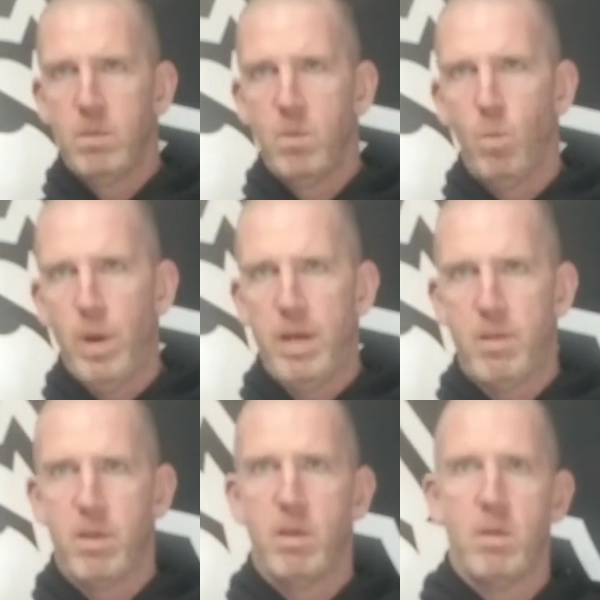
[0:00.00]

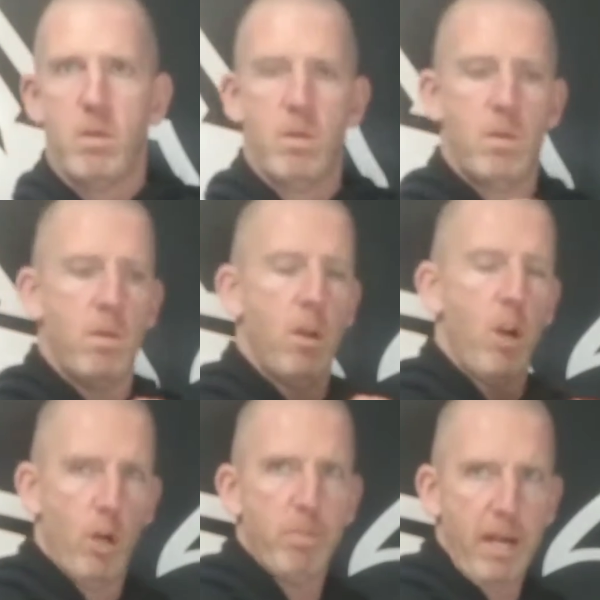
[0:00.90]
with
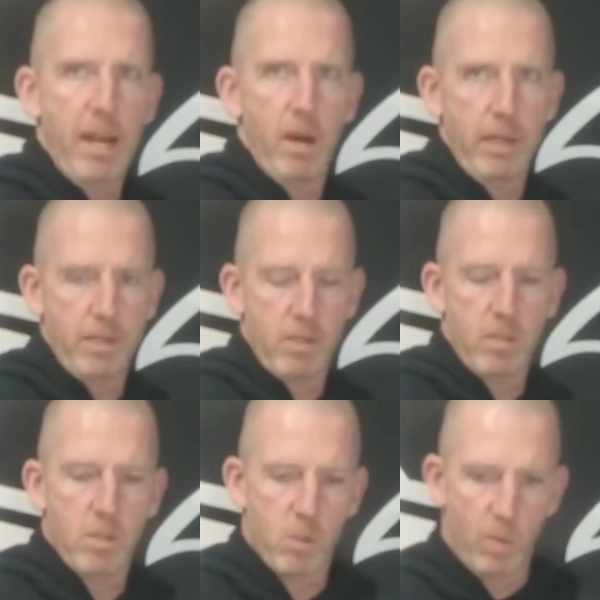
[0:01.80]
her priorities?
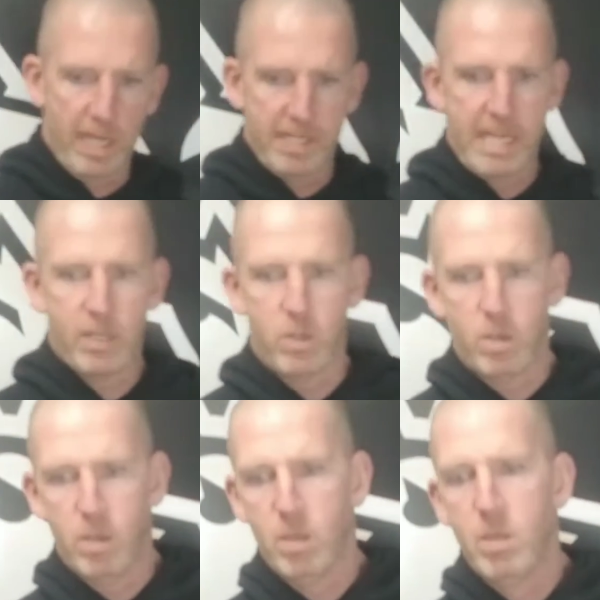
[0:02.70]
So what I said to
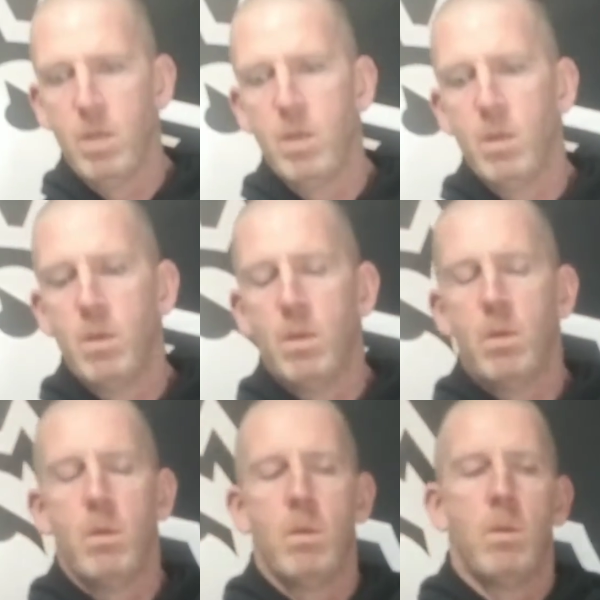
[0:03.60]
her,
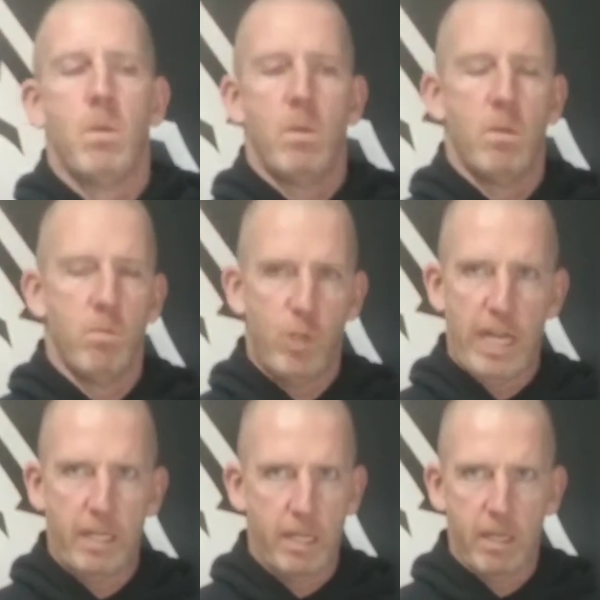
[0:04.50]

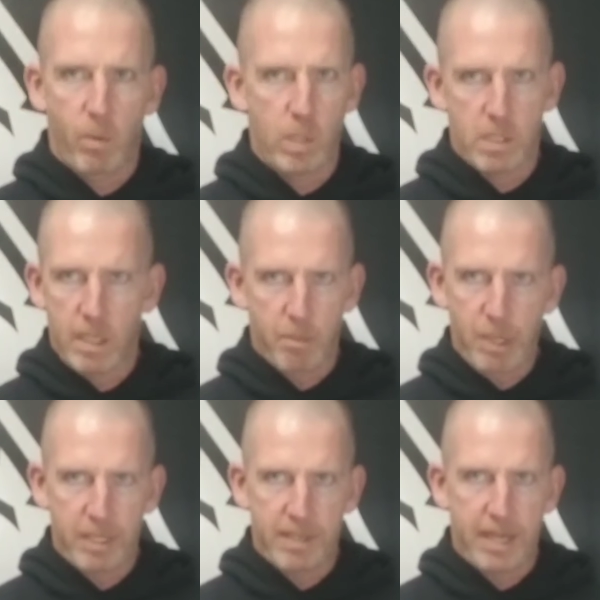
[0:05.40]
gently, I wasn't like being
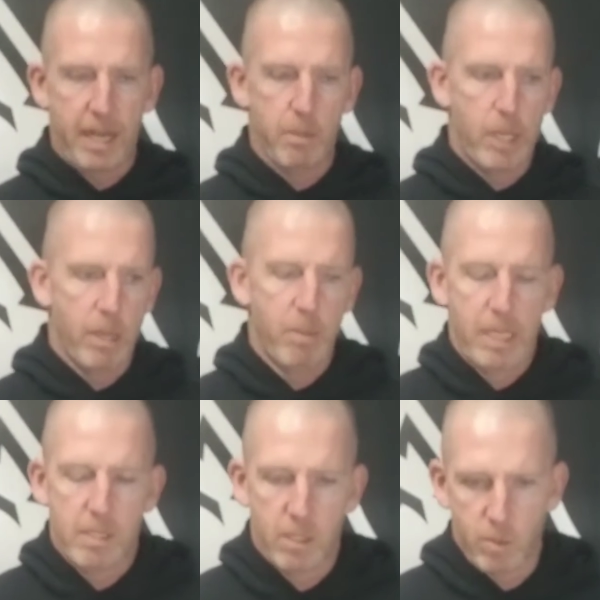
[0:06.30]
a dickhead about it, but I
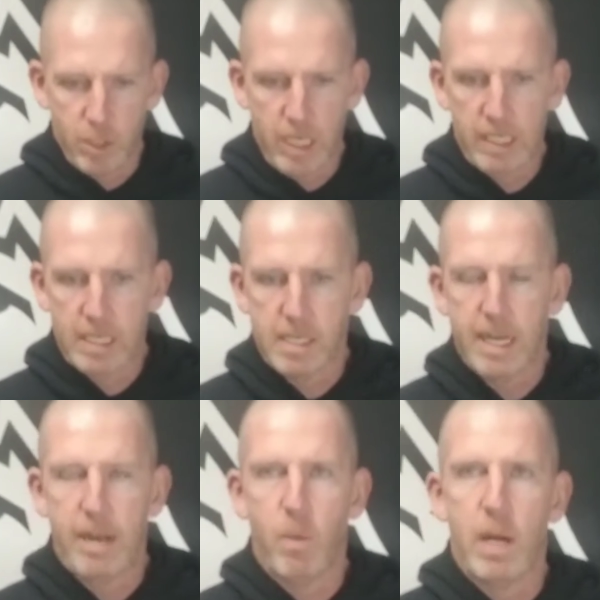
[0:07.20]
said to her gently, I said,
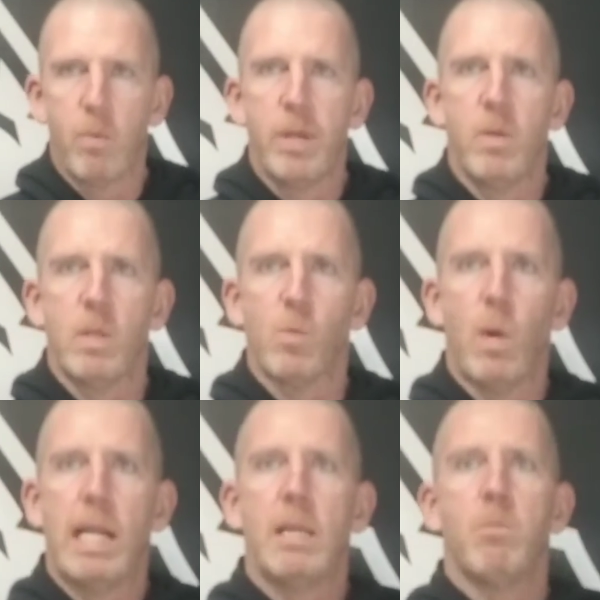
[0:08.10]
hey, why don't we do this?
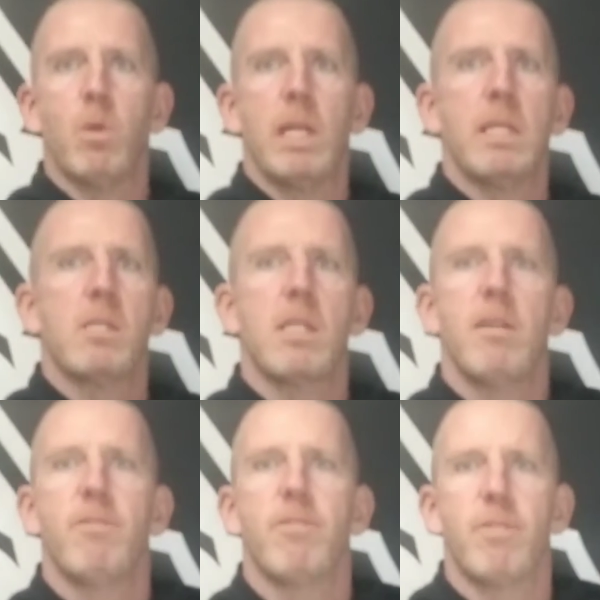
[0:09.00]
While I'm running
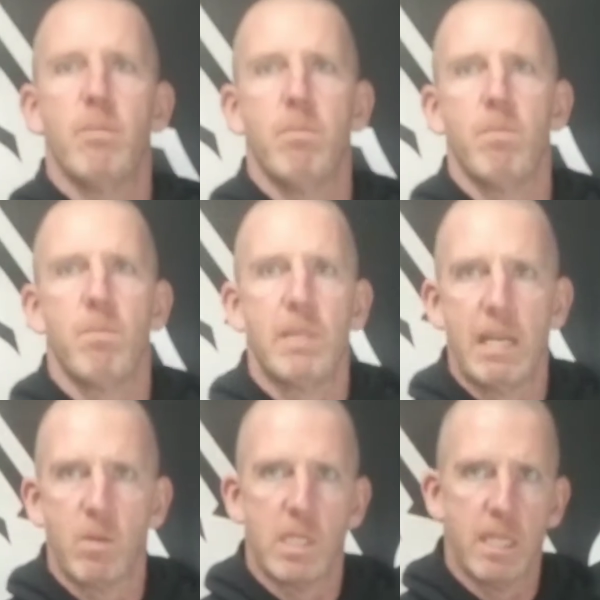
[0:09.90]
stuff from
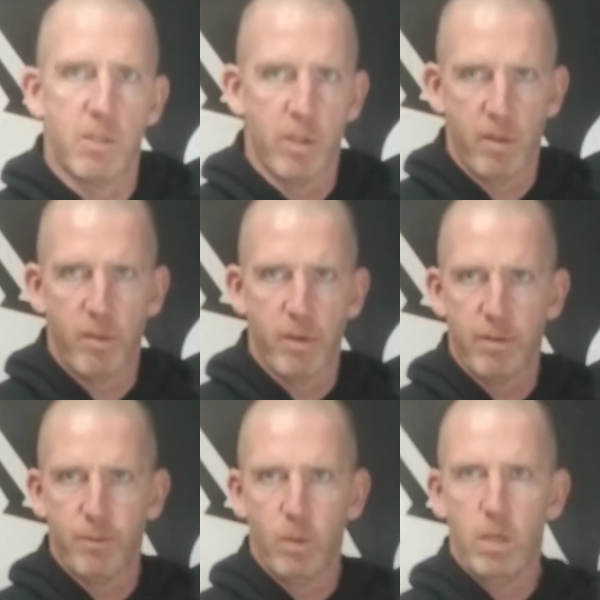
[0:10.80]
downstairs to the
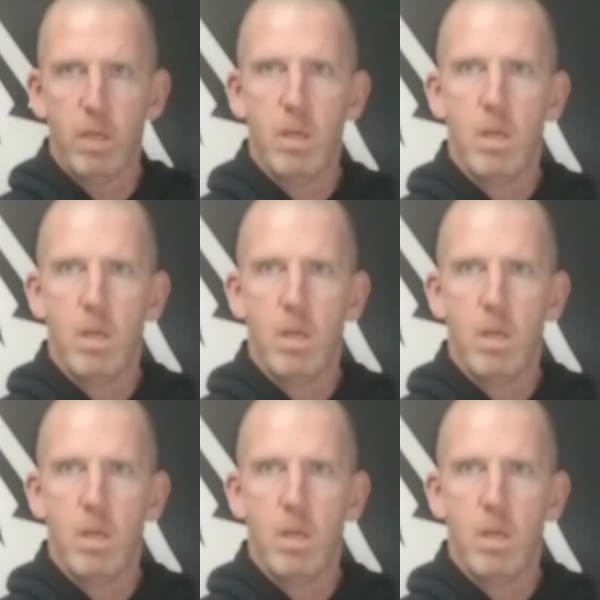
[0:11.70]
third floor,